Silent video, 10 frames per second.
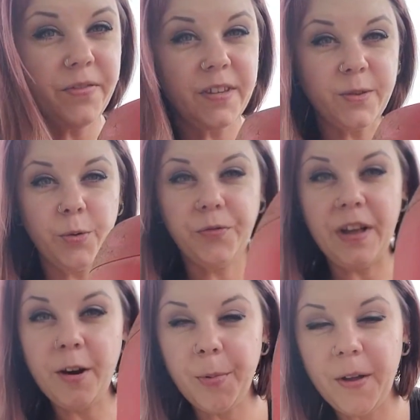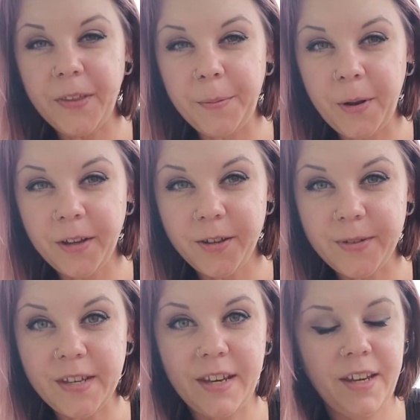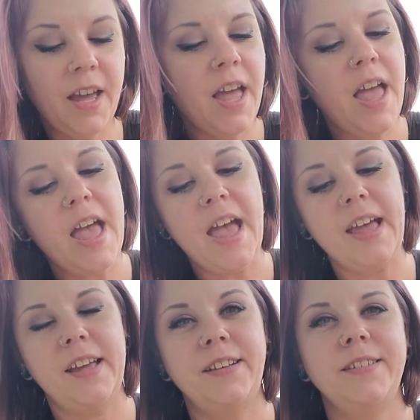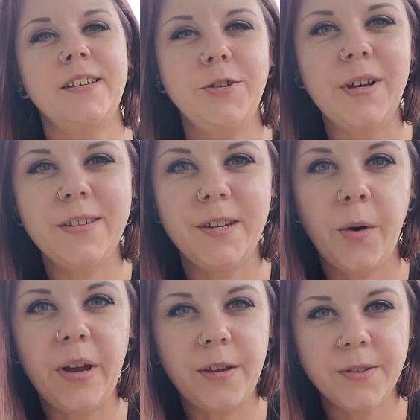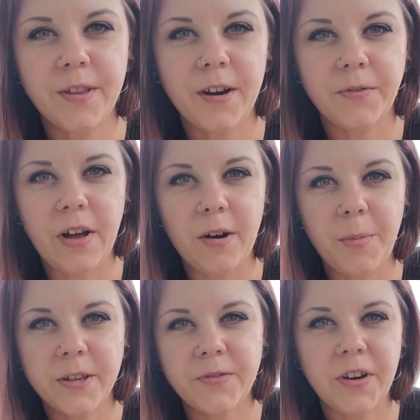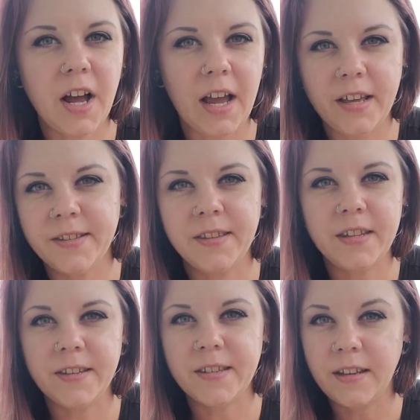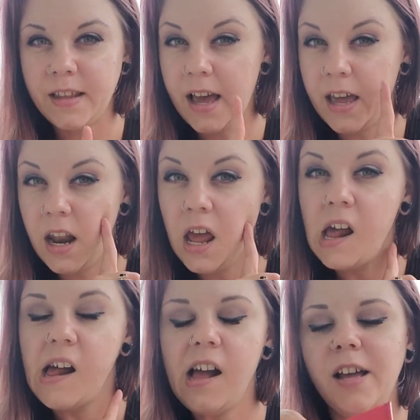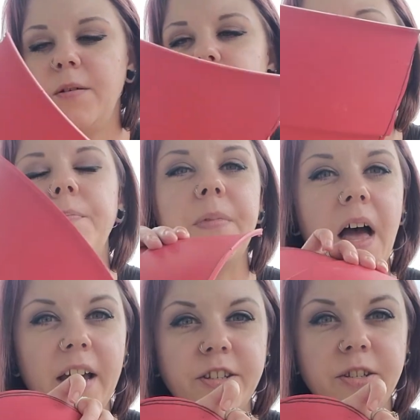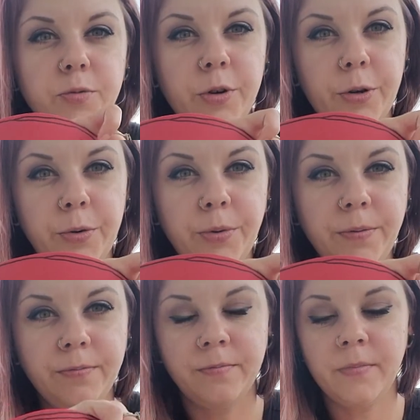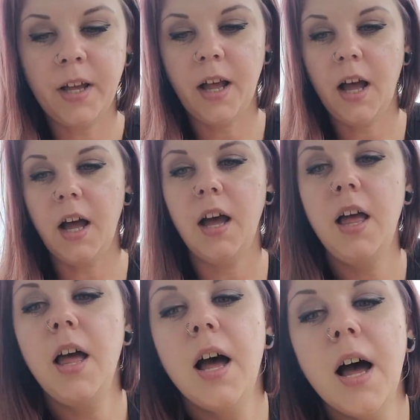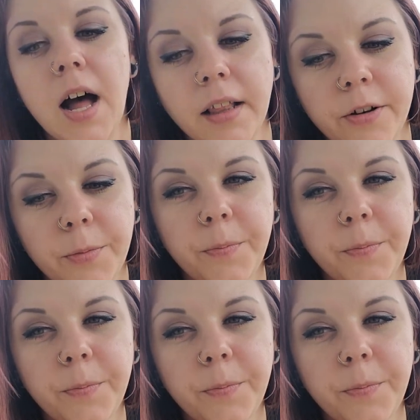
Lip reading: this old flower pot that I'm not using, and as you guys know, I use a lot of flower pots for hides and things like that. I just drew a little